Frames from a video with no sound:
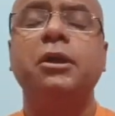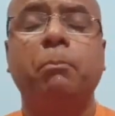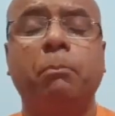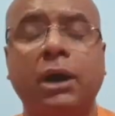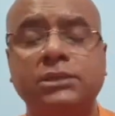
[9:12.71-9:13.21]

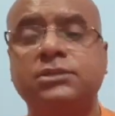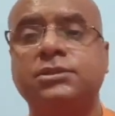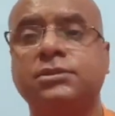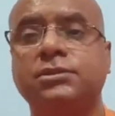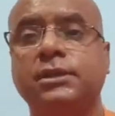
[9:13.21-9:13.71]
But
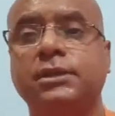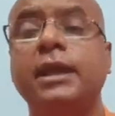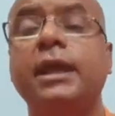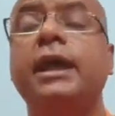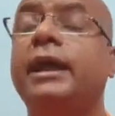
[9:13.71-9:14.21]

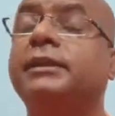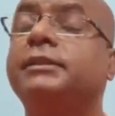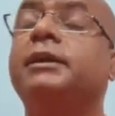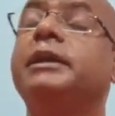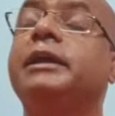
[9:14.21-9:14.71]
at
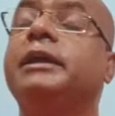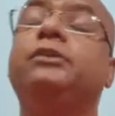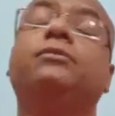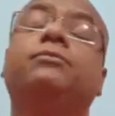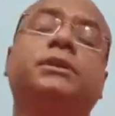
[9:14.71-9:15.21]
the end
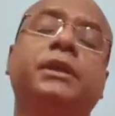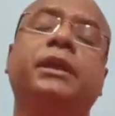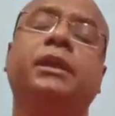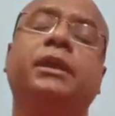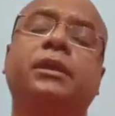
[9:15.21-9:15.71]
of the
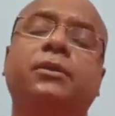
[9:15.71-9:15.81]
day,